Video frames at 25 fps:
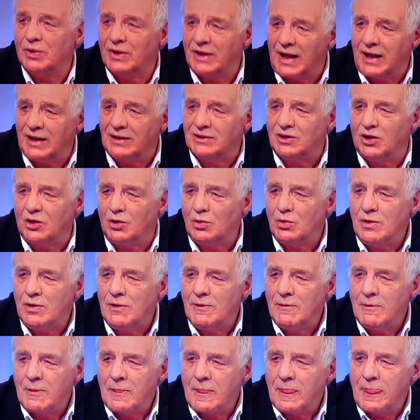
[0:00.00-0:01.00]
Ronaldo
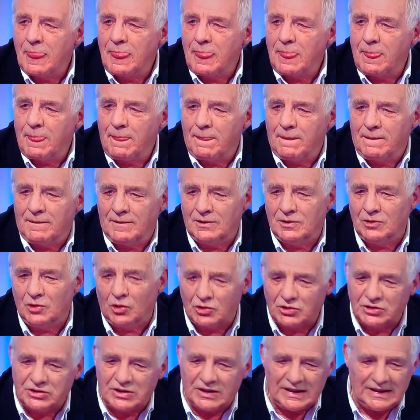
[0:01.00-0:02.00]

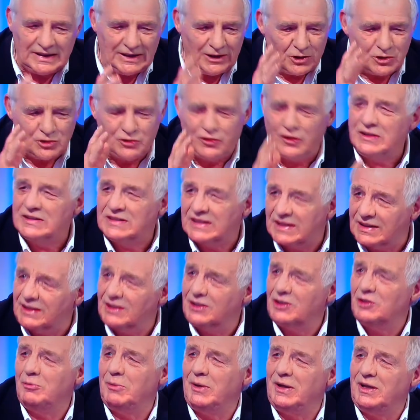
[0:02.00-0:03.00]
looks he looks
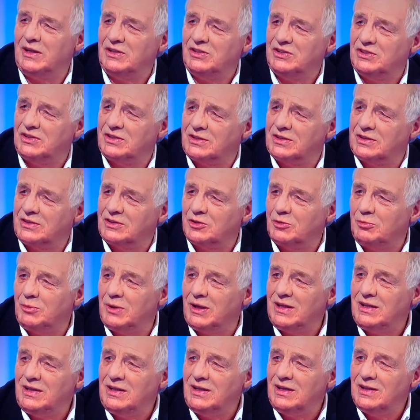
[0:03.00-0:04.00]
physically diminished to
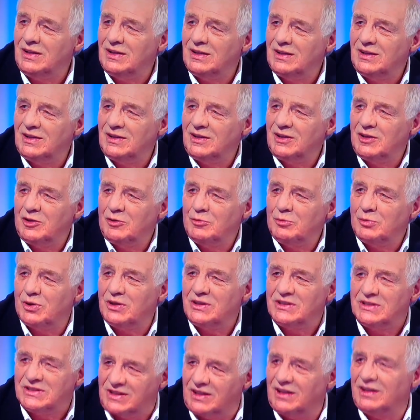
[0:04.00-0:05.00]
me, but
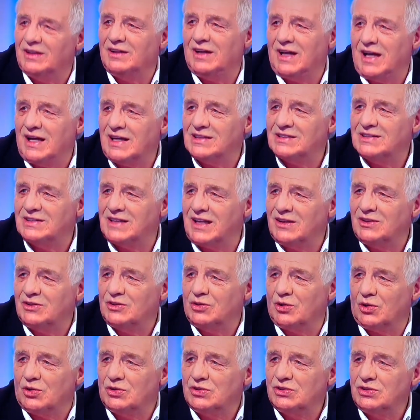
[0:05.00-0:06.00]
he still has that
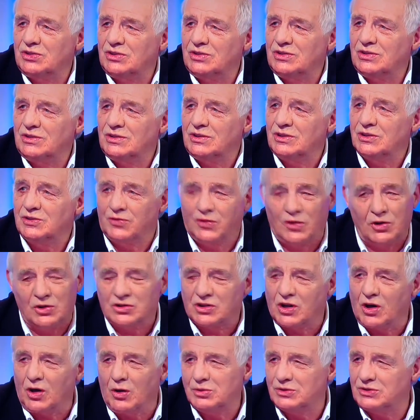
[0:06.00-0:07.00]
touch his
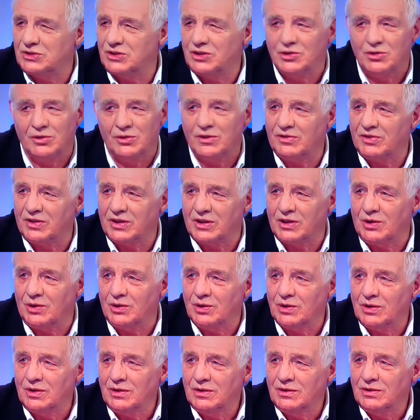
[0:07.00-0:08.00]
first goal was a terrific
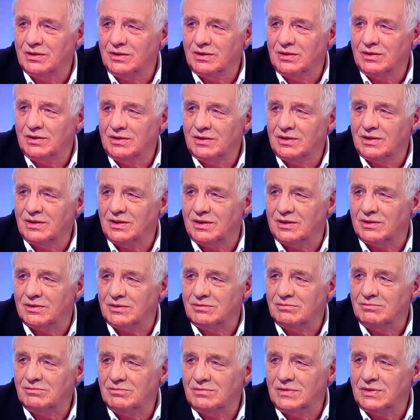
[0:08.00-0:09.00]
goal, you know.
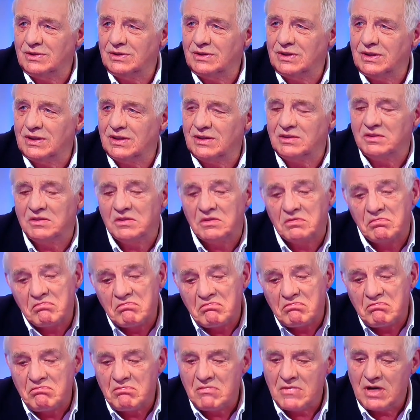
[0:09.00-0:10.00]
And
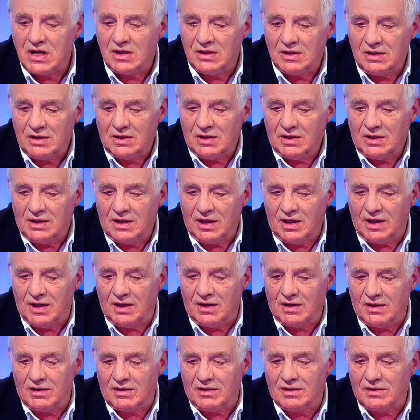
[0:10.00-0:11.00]

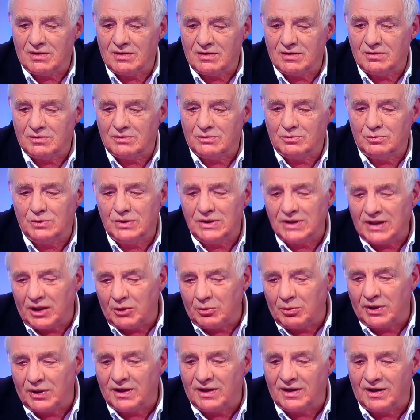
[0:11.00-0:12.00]
uh, will
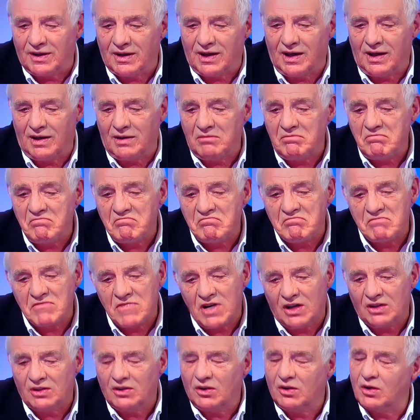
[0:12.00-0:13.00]
they win it again?
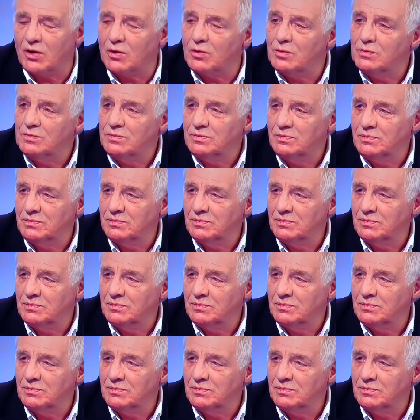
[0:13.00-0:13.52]
I don't know.